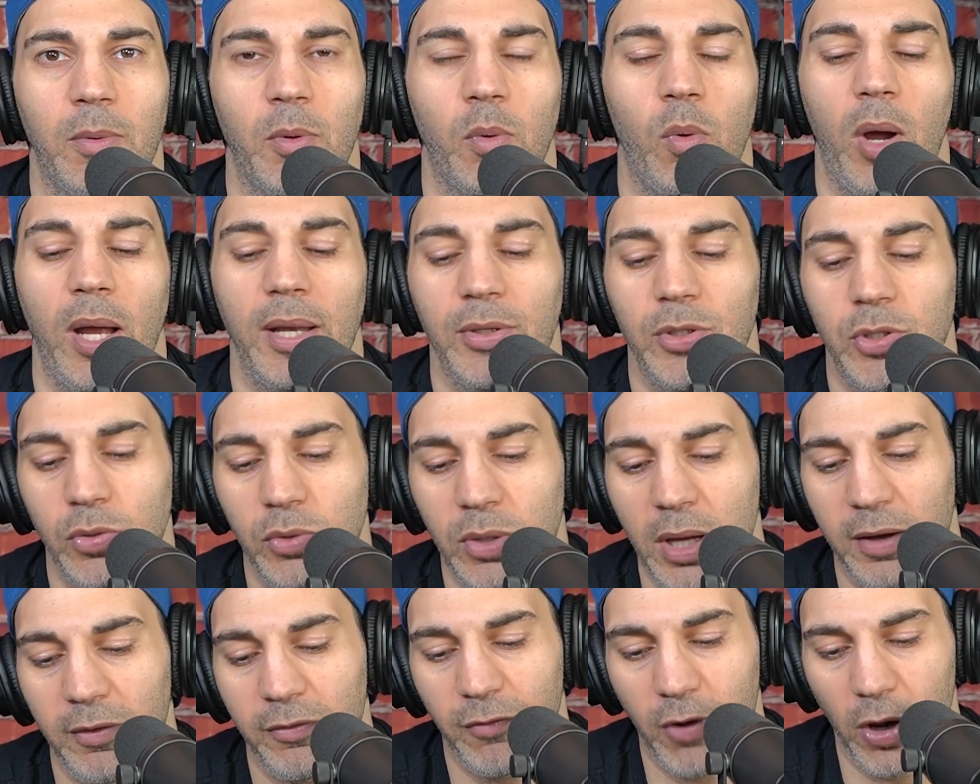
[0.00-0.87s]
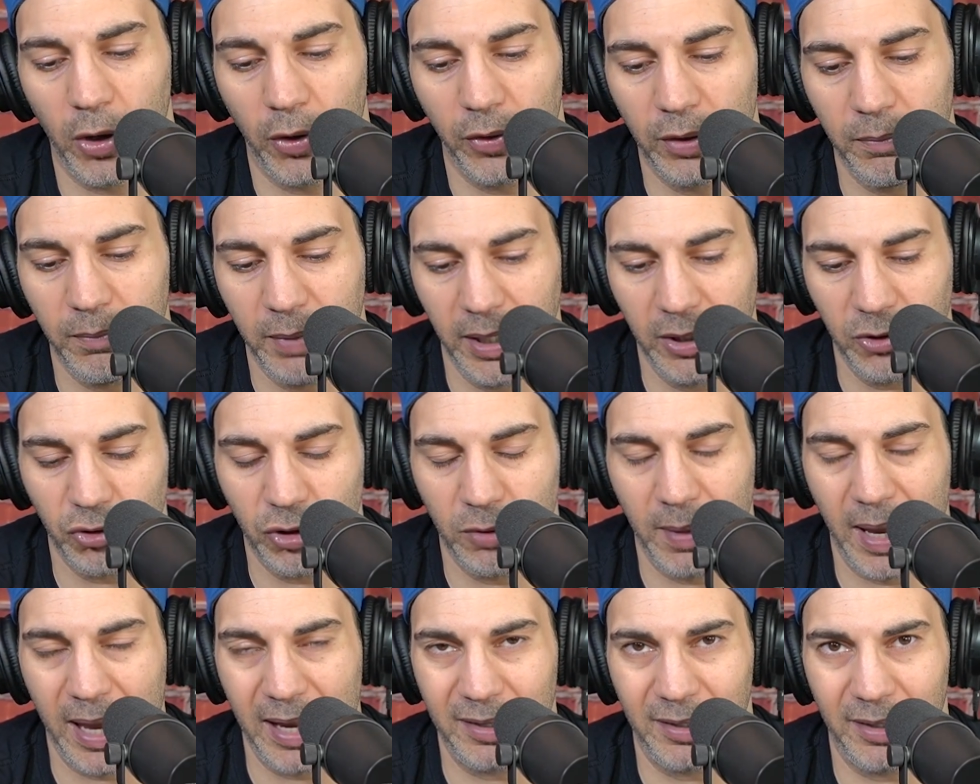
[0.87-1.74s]
Number one, do not follow the
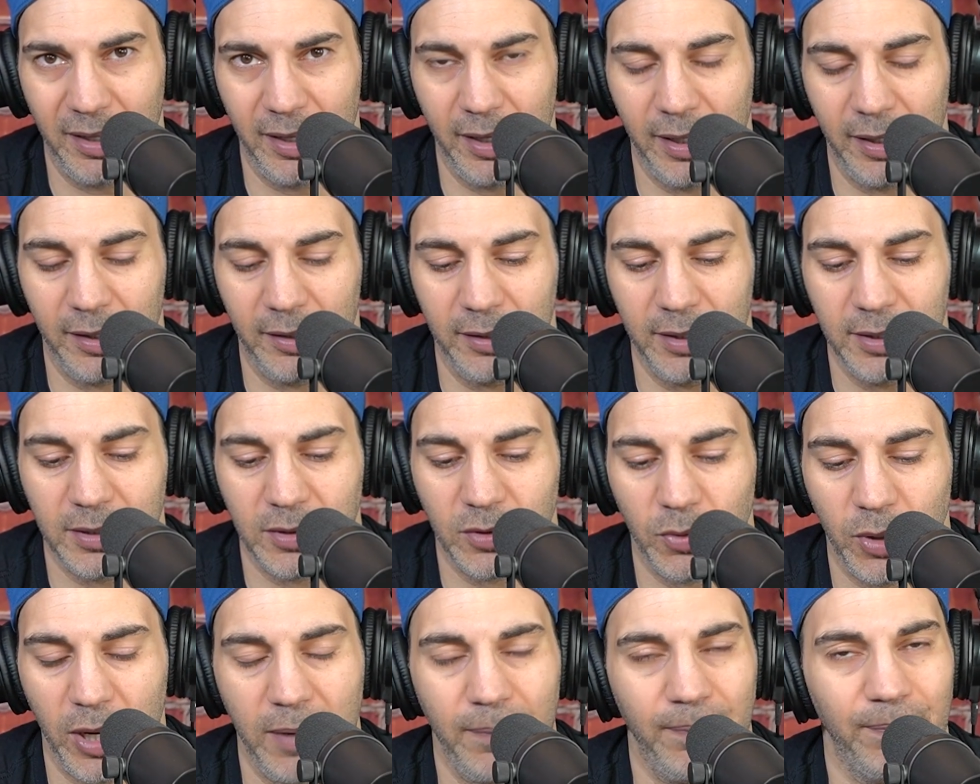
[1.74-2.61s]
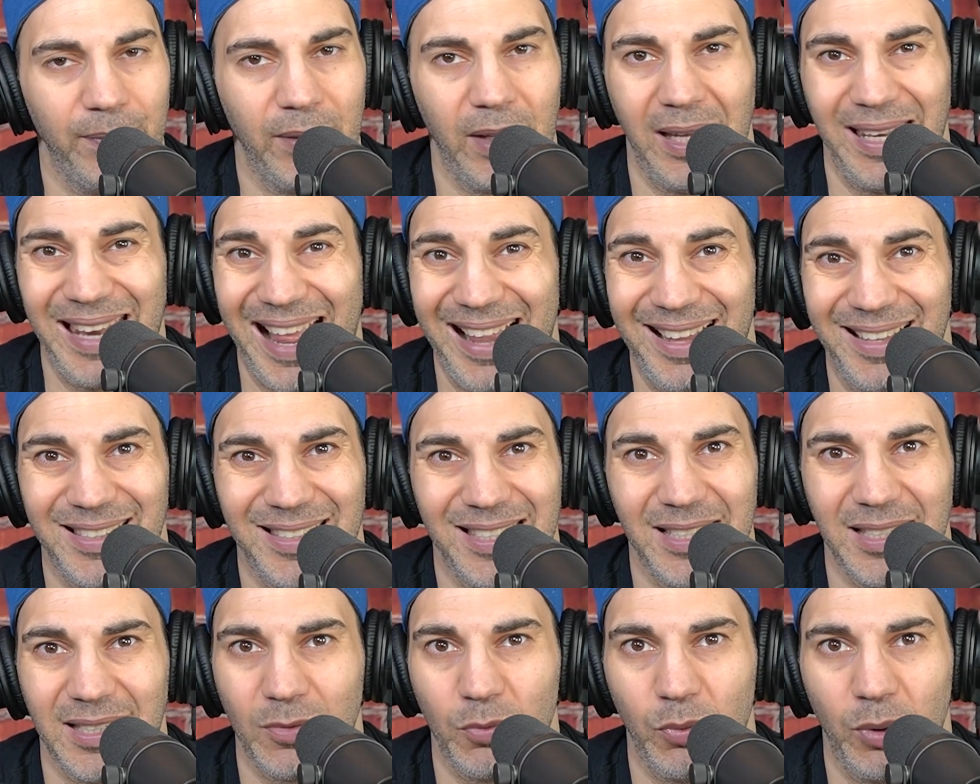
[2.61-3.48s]
mainstream analysts, right?
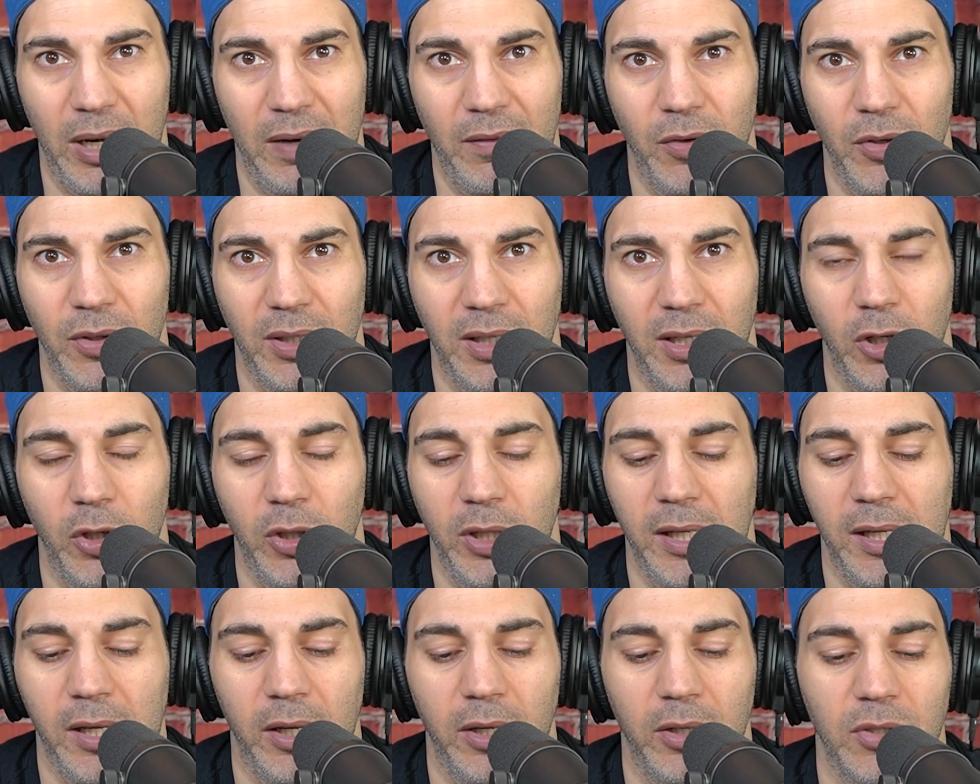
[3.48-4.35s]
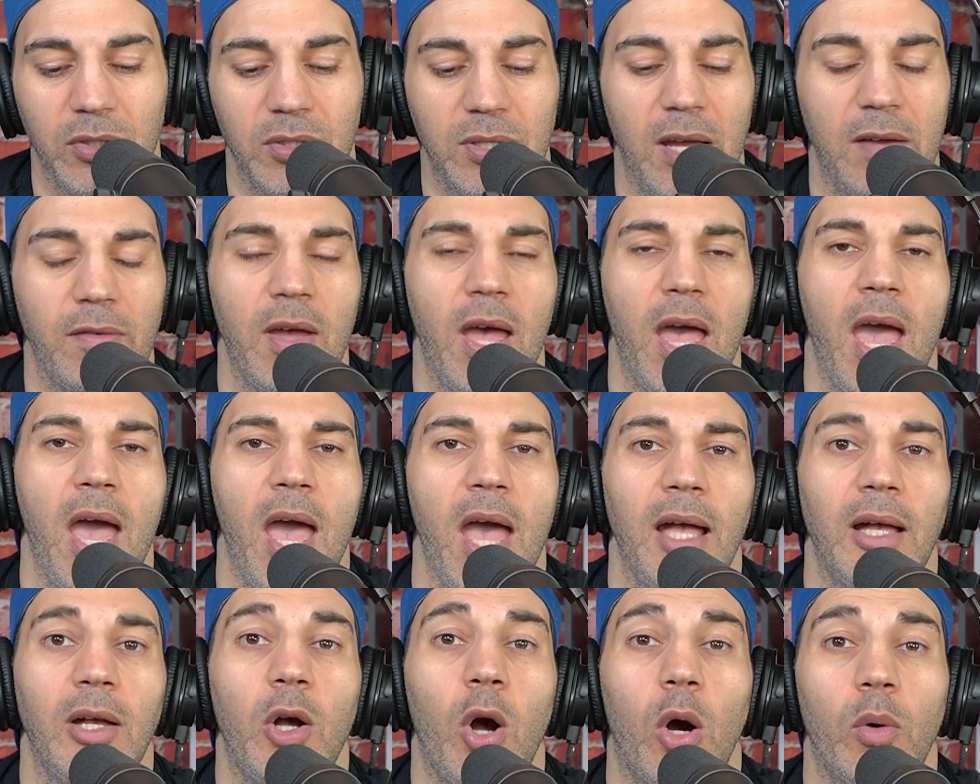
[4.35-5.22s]
Analysis, whatever, the cookie cutter
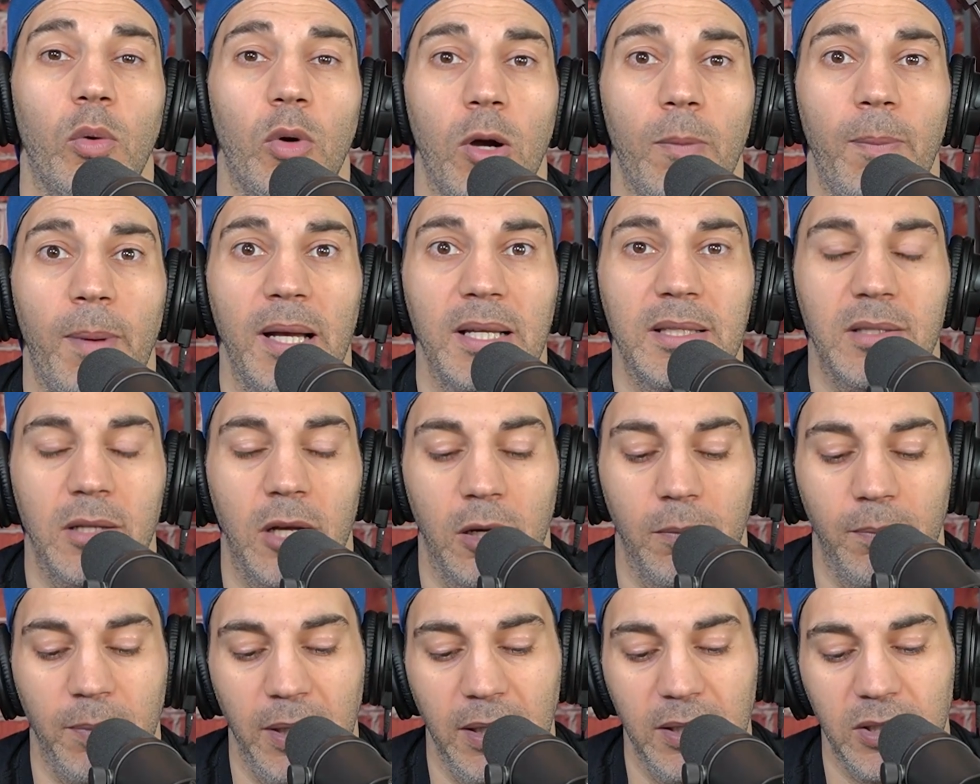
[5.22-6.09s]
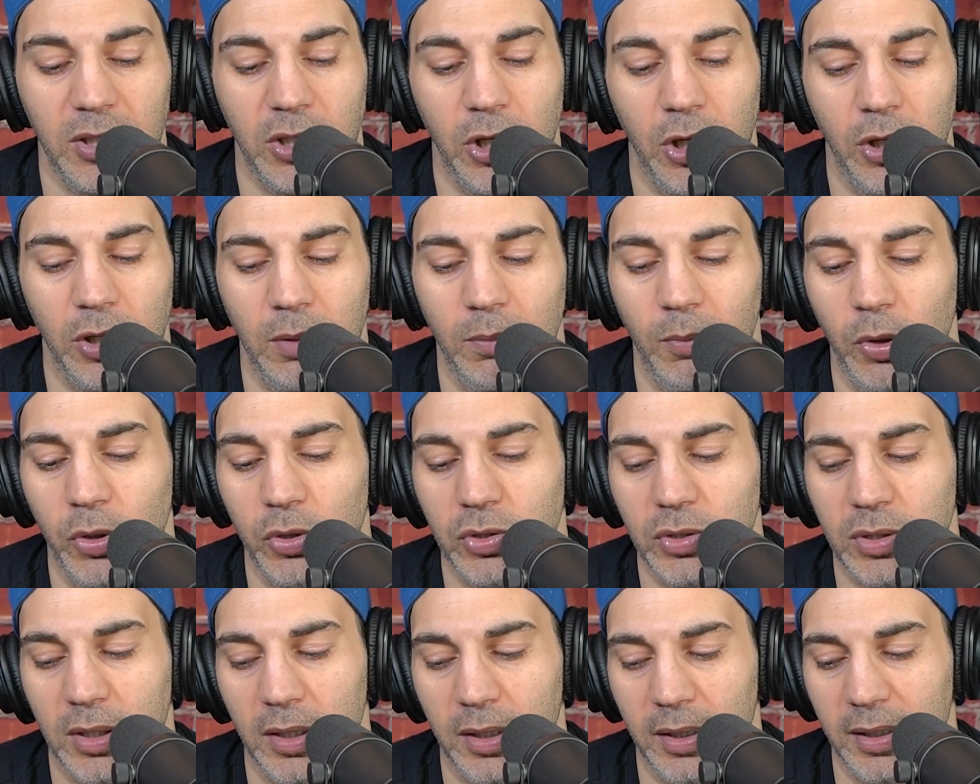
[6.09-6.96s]
stuff. Go robust RB, secure the
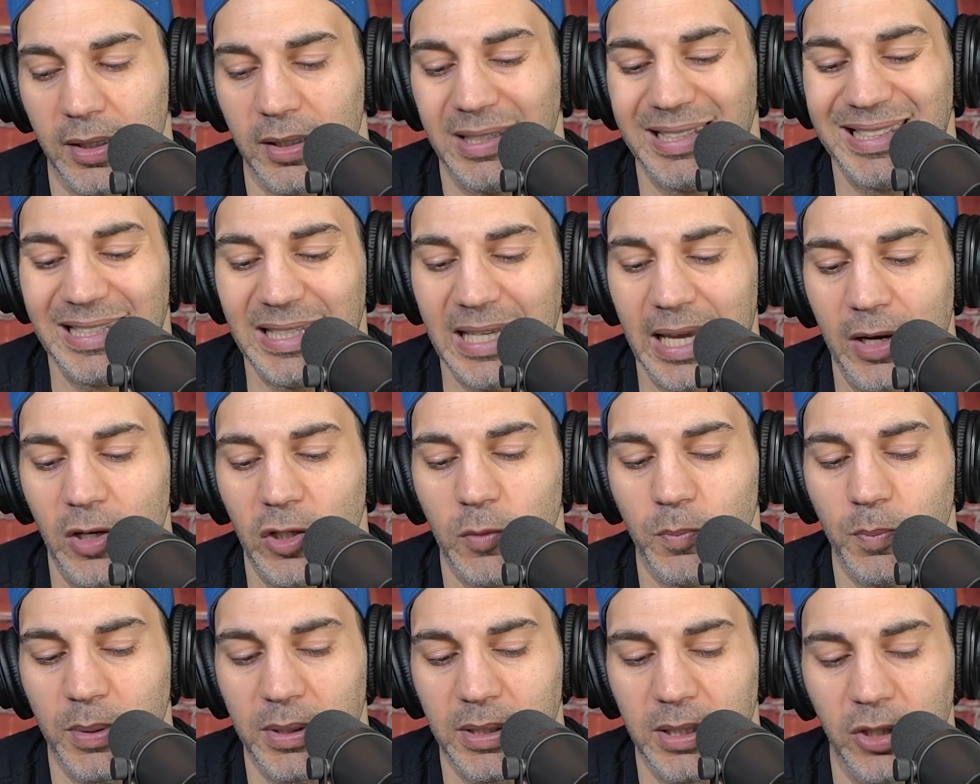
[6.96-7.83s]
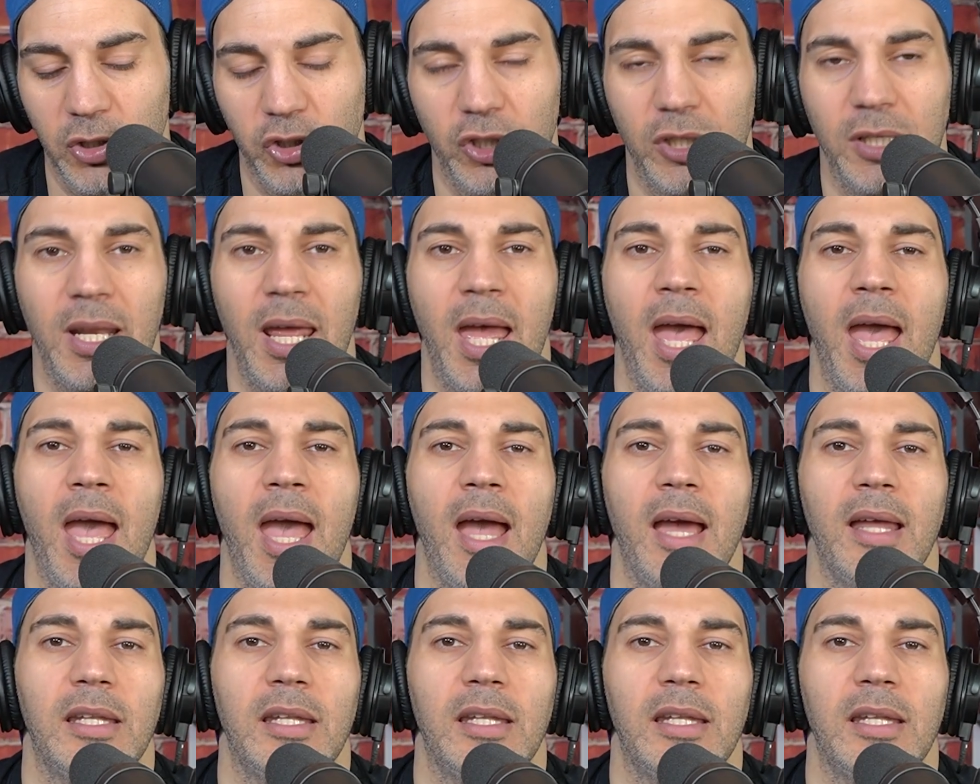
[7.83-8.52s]
most scarce position.